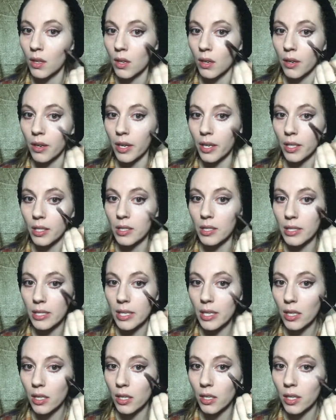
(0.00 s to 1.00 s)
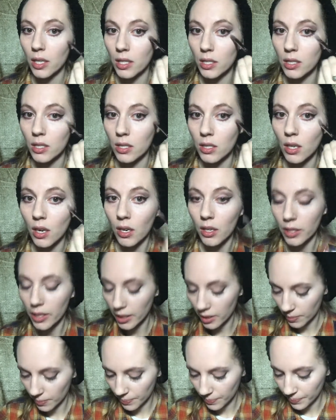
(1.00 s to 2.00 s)
Alright, concealer in
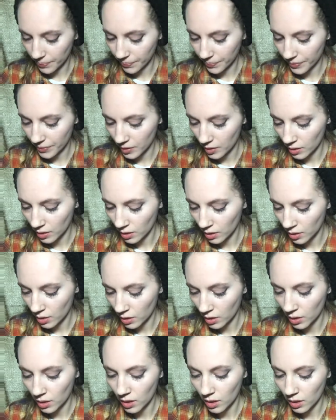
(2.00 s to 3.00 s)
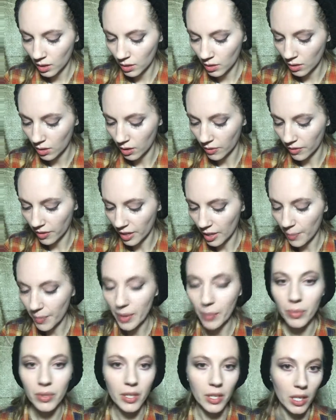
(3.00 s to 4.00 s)
Scarlet. Oh, I forgot
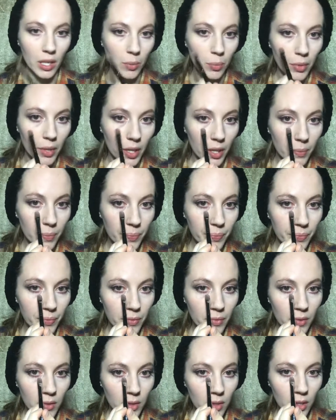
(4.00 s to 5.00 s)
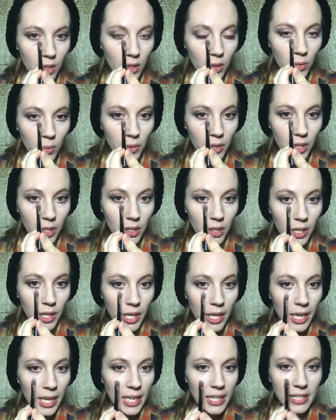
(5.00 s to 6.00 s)
my blending bud. Oh well.
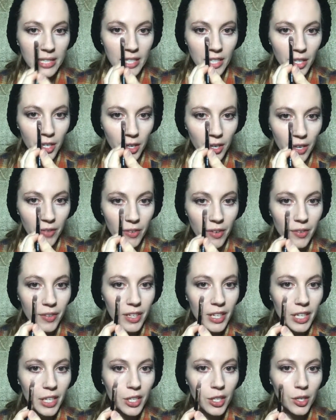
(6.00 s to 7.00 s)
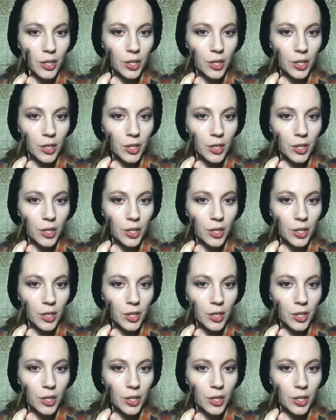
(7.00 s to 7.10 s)
You know, have you ever